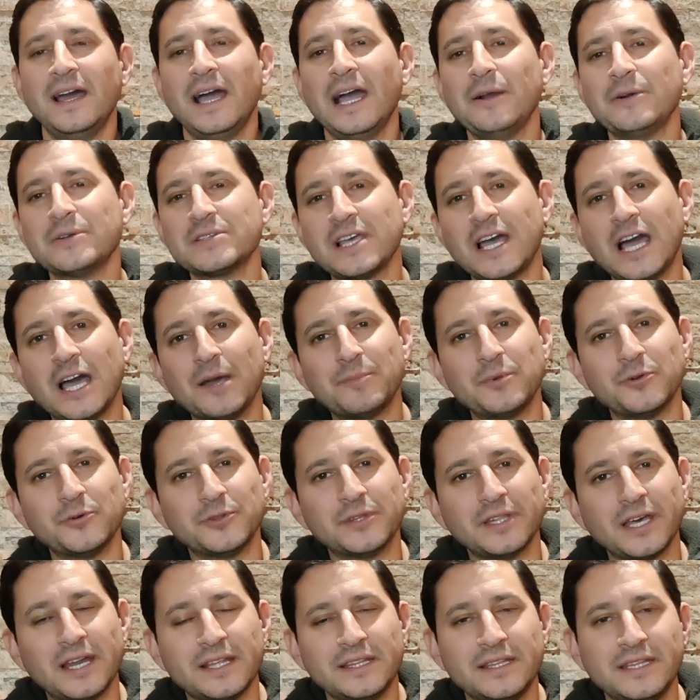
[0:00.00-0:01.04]
i was happy
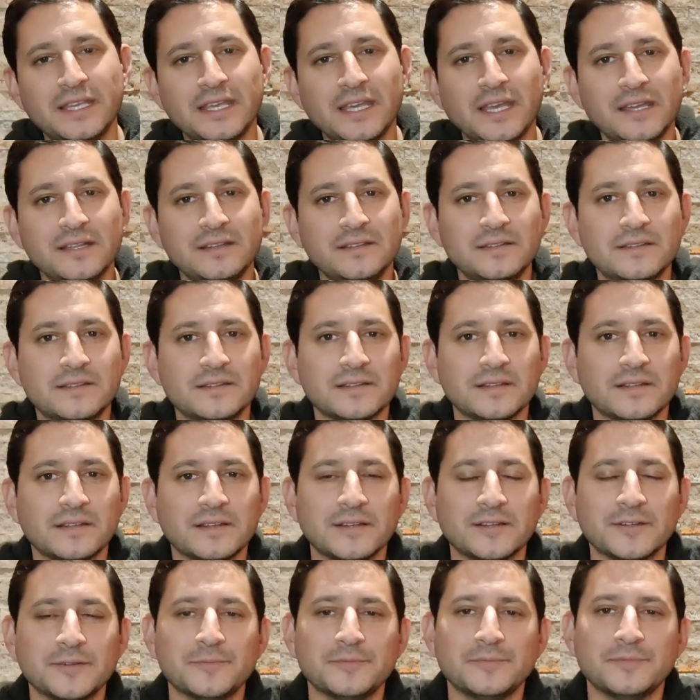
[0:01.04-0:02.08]
with that in the end
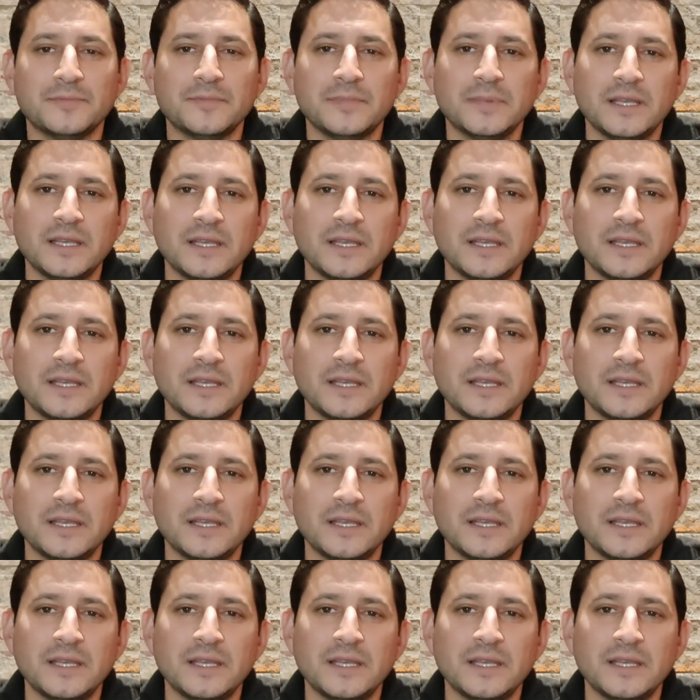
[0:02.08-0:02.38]
um,